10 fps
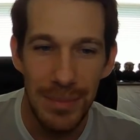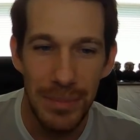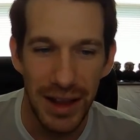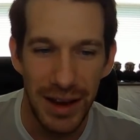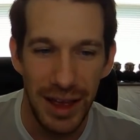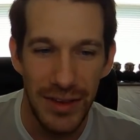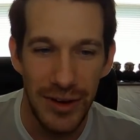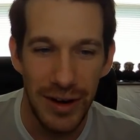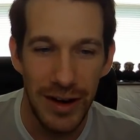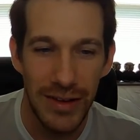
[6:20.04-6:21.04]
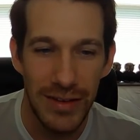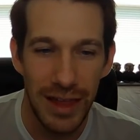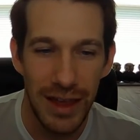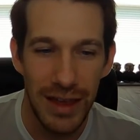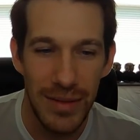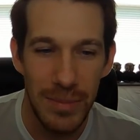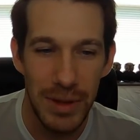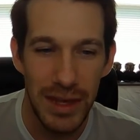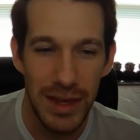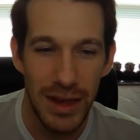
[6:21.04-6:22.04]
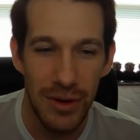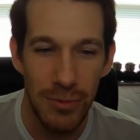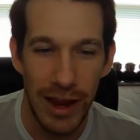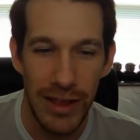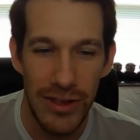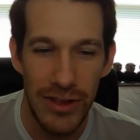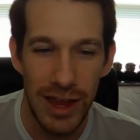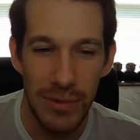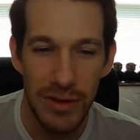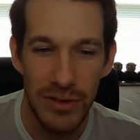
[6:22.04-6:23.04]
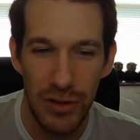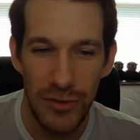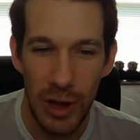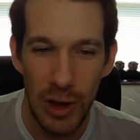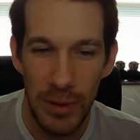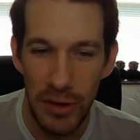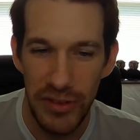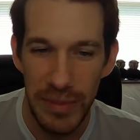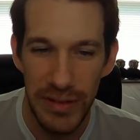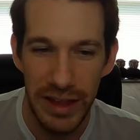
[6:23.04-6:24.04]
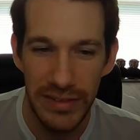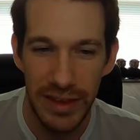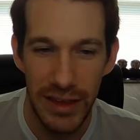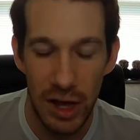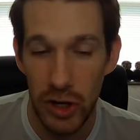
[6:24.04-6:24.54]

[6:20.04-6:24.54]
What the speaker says: but as far as, like, being a range tank with null fallout pulse smoke, that's, like,